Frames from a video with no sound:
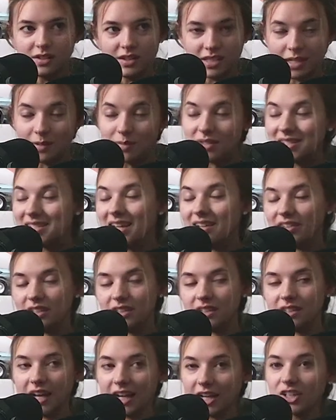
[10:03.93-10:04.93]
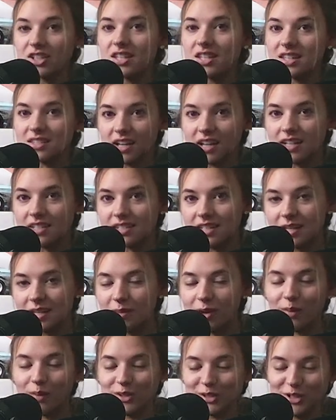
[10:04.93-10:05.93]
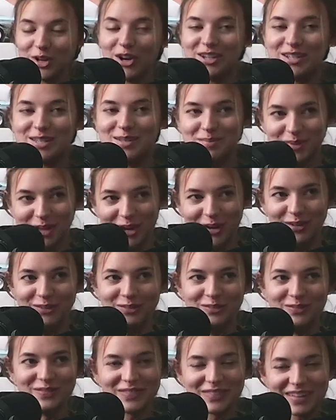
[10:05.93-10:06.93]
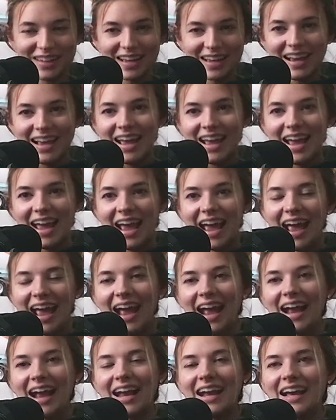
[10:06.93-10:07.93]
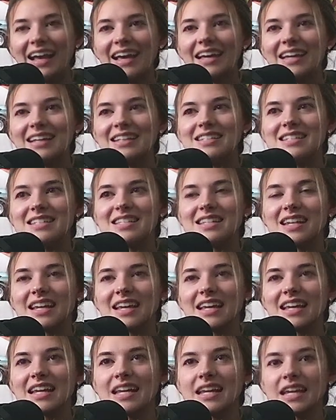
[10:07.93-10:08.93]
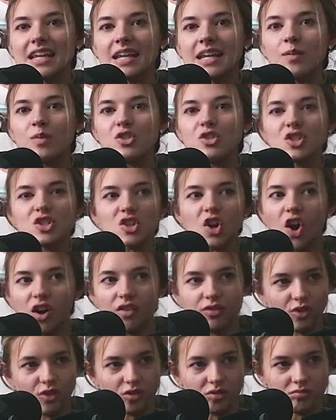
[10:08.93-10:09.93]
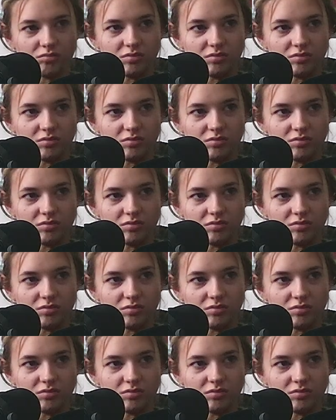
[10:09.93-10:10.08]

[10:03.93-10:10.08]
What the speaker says: His name is Devin. I could say his last name. I don't want to dox him though. And he was just awful.